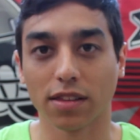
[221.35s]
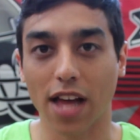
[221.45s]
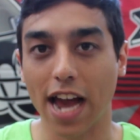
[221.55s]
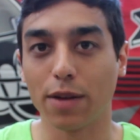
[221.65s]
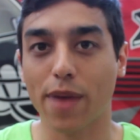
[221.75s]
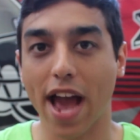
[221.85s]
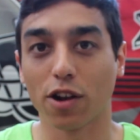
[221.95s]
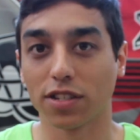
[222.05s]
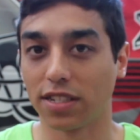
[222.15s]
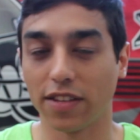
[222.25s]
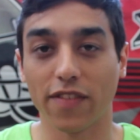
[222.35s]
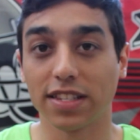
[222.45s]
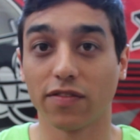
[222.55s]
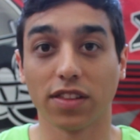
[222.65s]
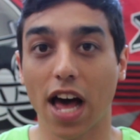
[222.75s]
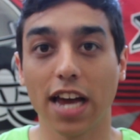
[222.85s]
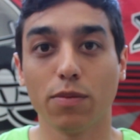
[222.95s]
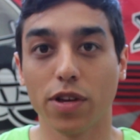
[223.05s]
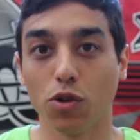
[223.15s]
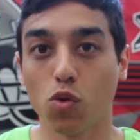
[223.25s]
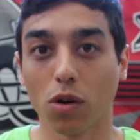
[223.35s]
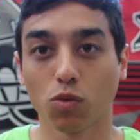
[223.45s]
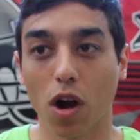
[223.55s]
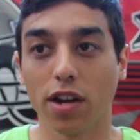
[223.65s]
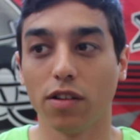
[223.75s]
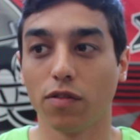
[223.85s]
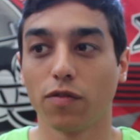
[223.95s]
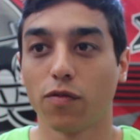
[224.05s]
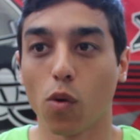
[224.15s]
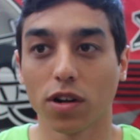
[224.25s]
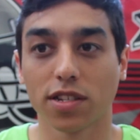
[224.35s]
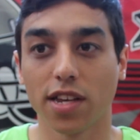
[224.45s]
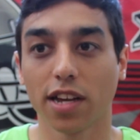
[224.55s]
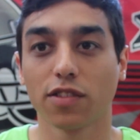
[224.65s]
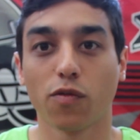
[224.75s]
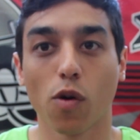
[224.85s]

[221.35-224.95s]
linebackers and defensive linemen who are running 4.6,